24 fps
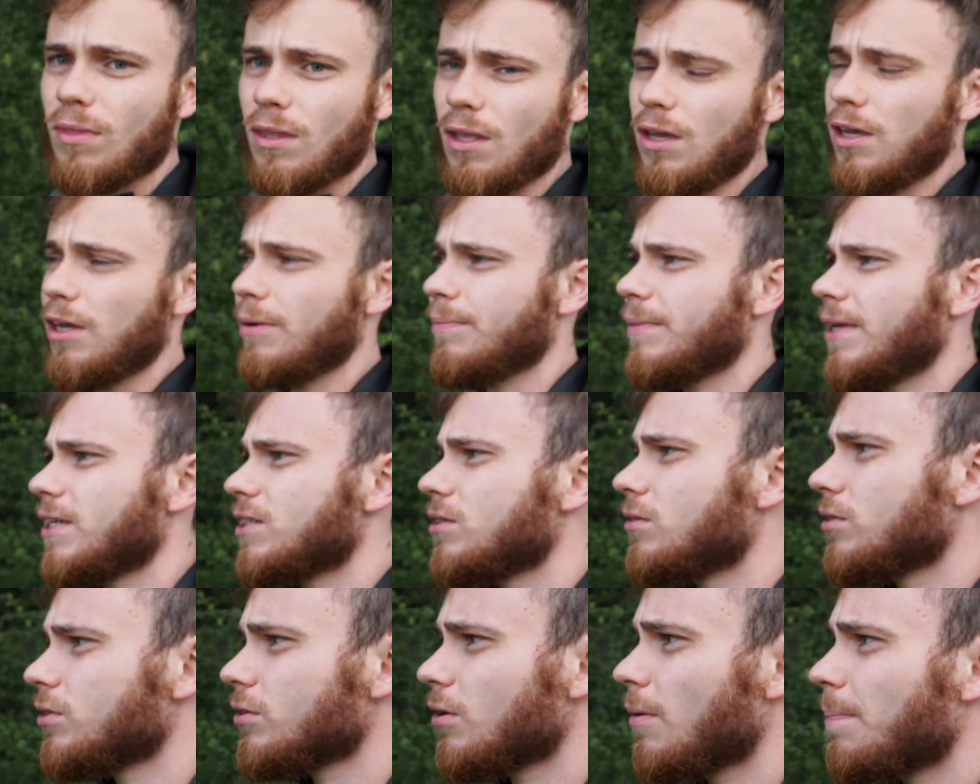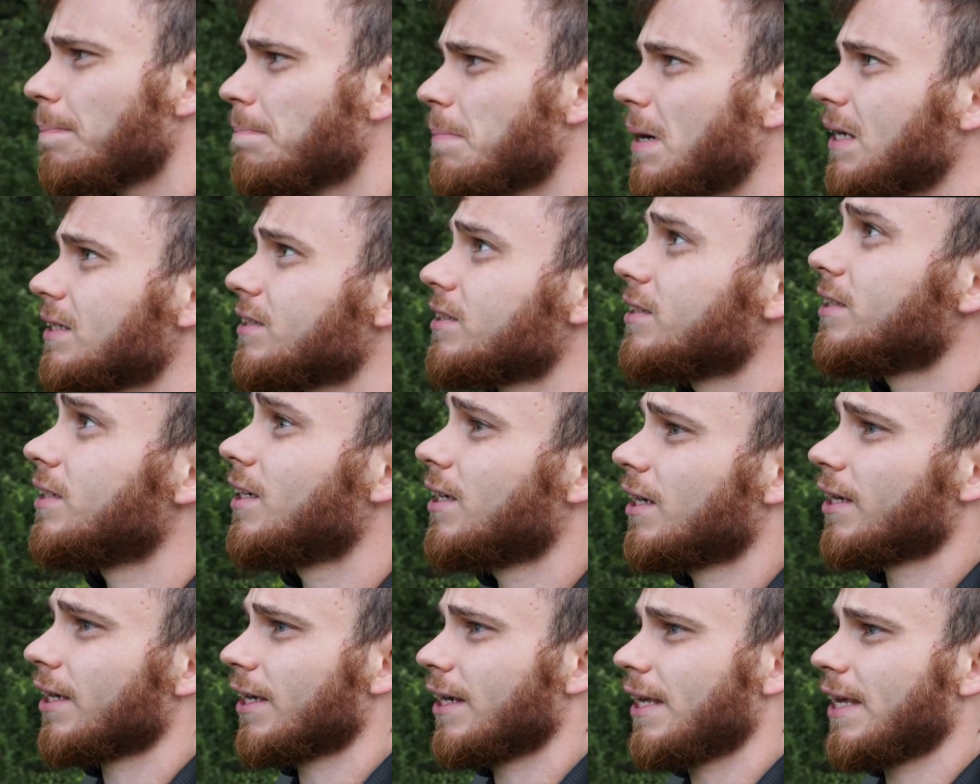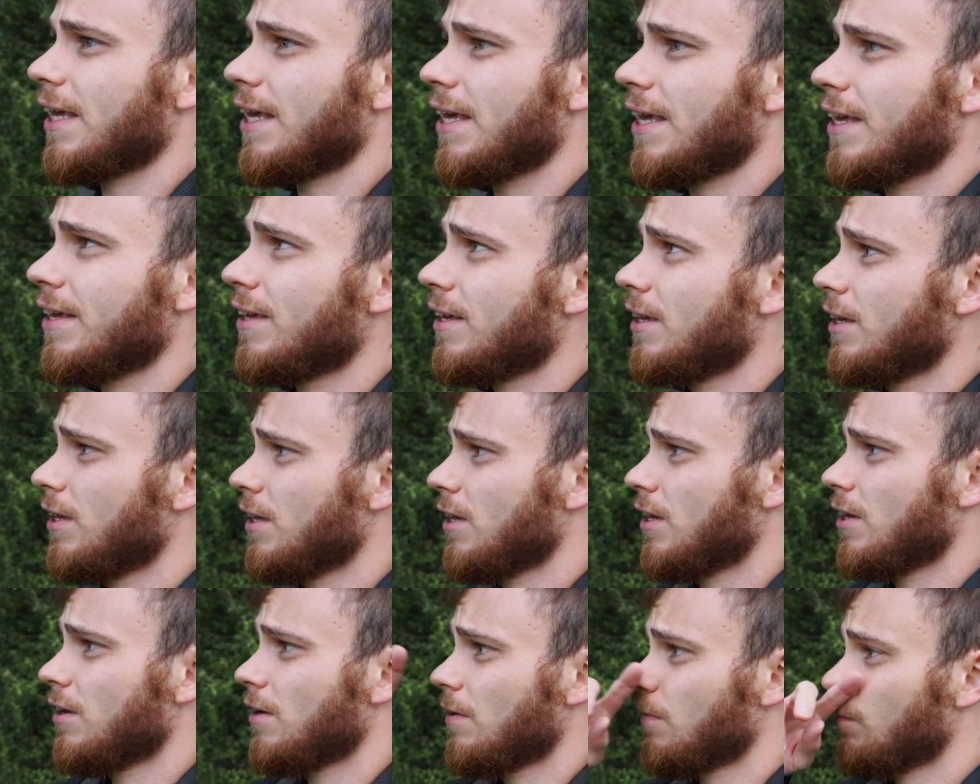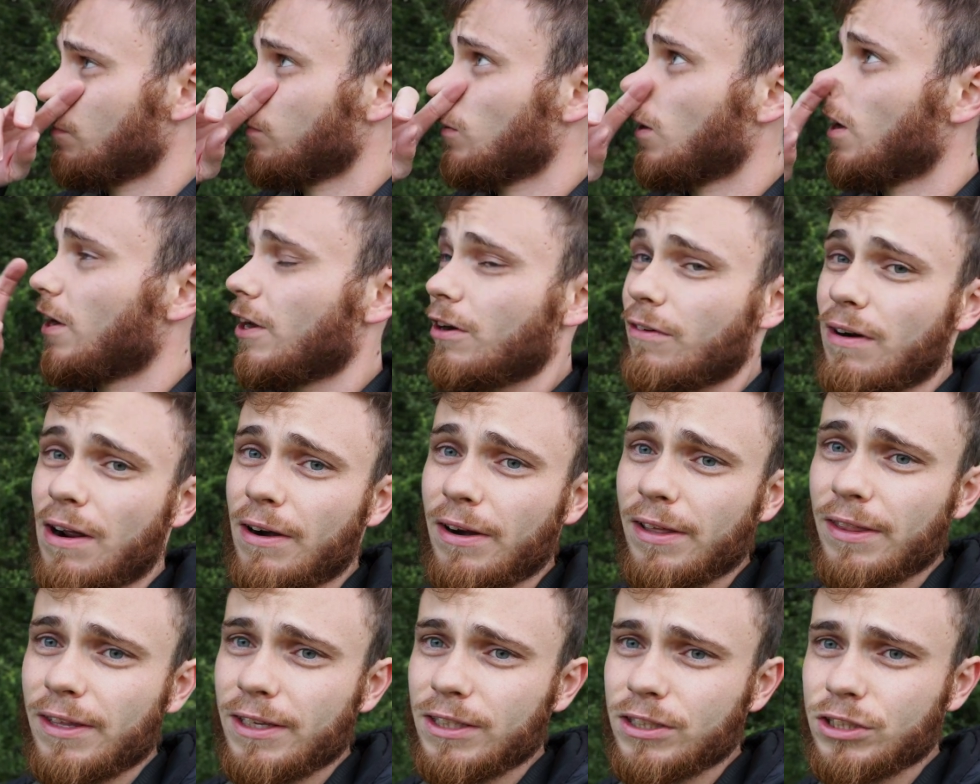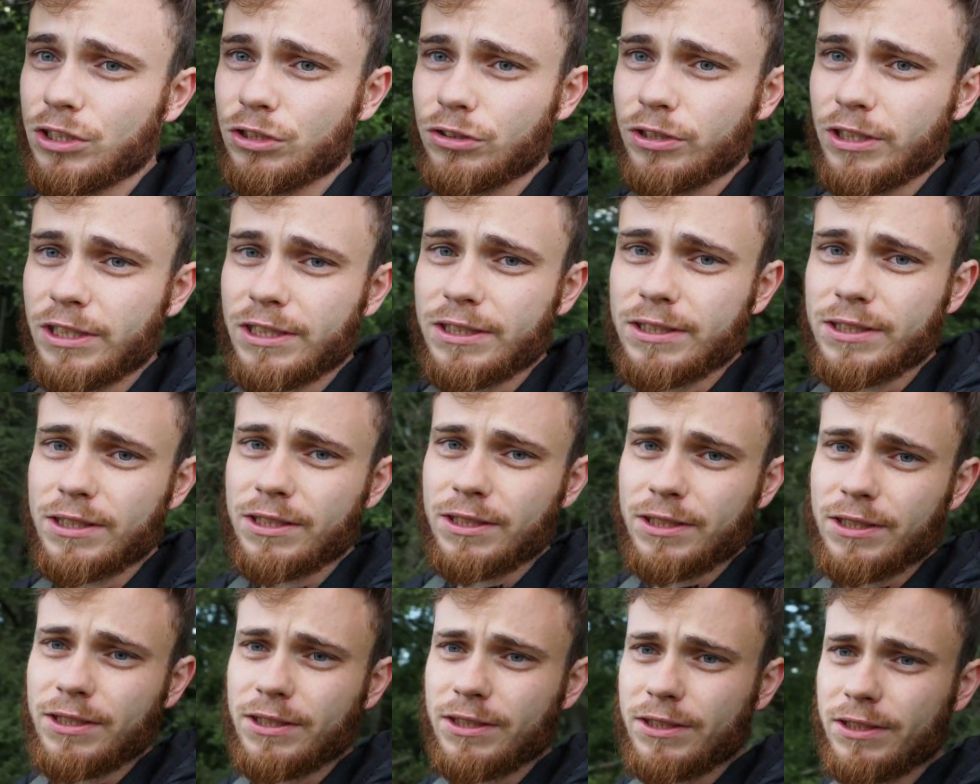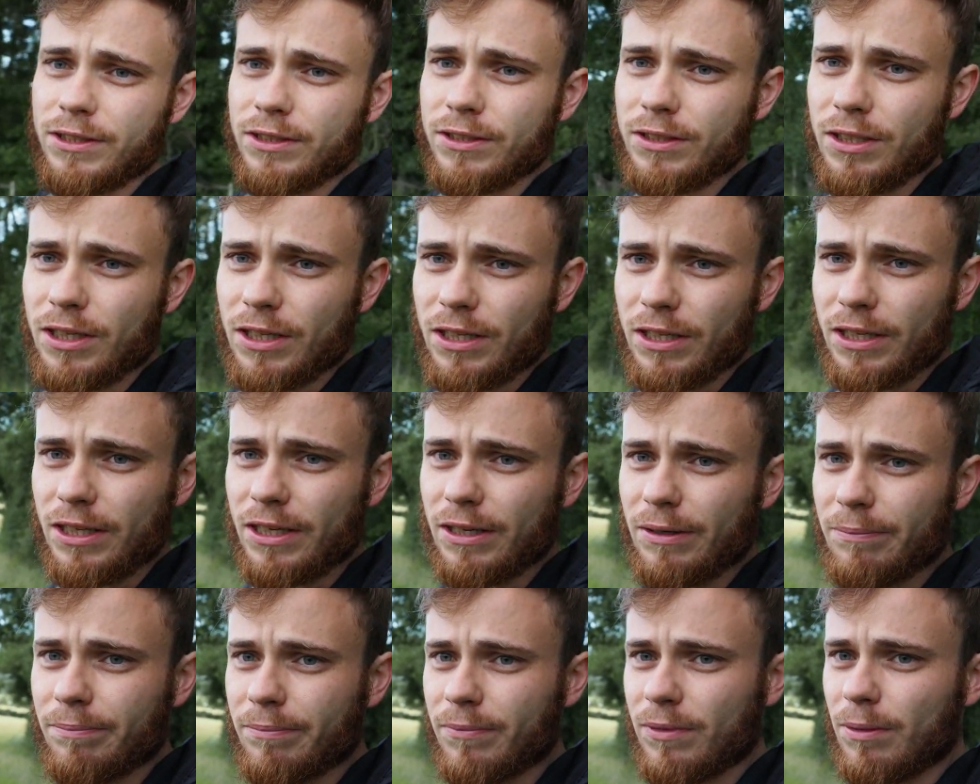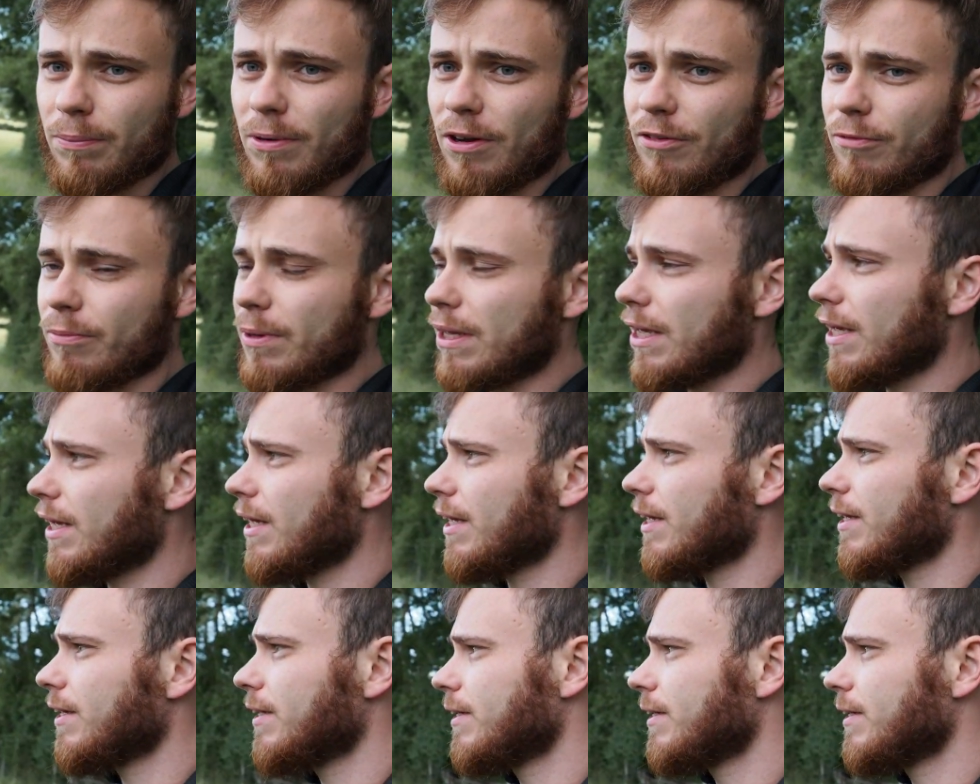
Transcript: Um, there's also a buzzard I can hear flying around in these trees um, above me here.